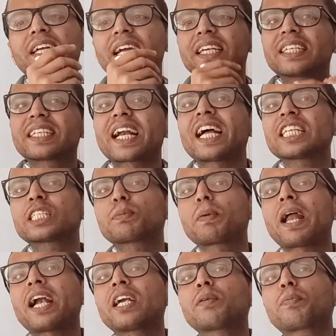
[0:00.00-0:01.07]
get
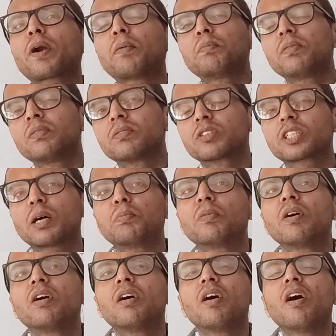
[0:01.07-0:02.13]
transplant from
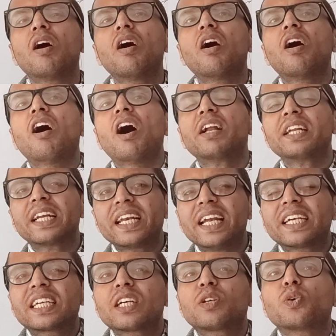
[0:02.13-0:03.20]
some
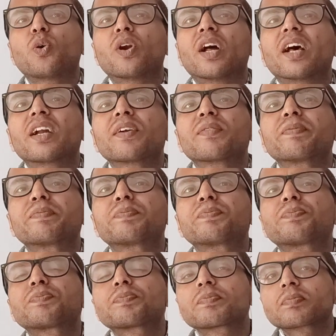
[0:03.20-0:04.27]
unrelated donor,
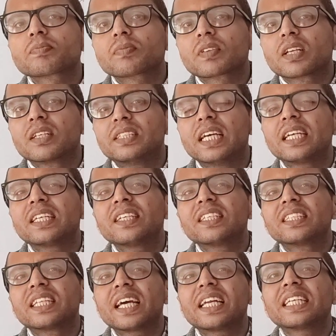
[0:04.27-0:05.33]

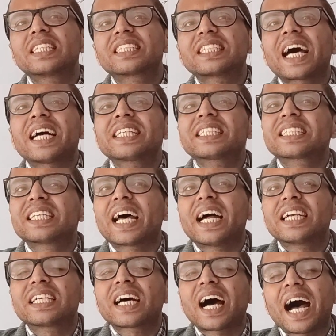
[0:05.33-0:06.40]
then there is chance
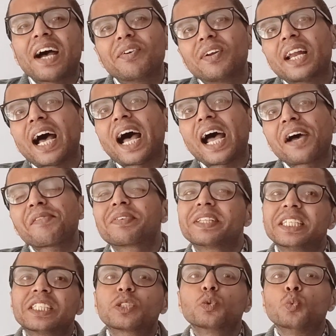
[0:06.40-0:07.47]
that I will have
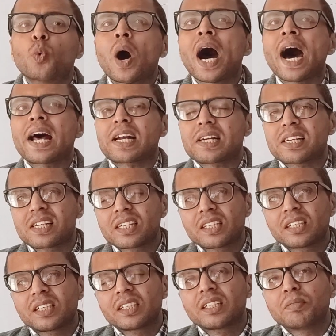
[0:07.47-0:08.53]
this war
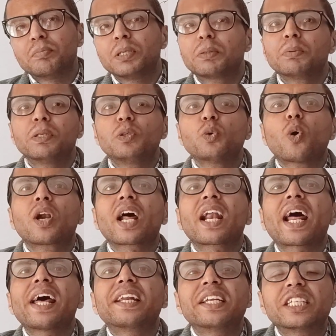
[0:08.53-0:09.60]
between
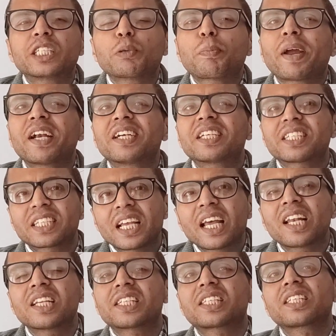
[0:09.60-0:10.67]
donor and recipient
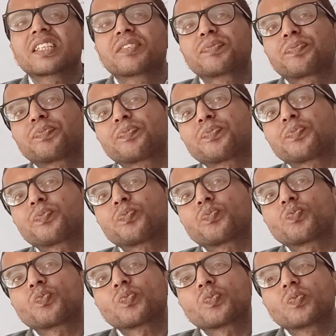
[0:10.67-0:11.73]
cells.
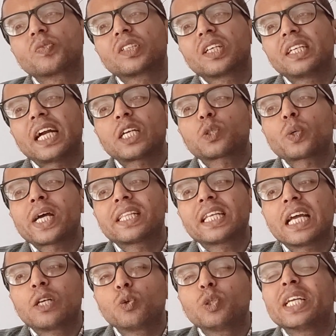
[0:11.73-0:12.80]
That's why
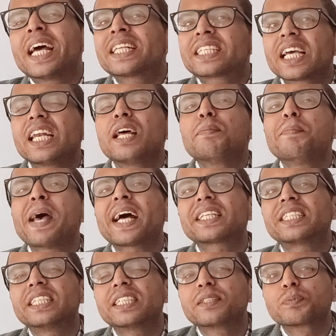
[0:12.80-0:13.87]
they do HLA
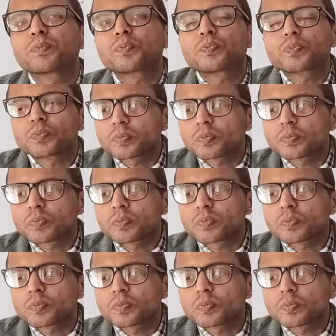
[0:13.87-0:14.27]
matching,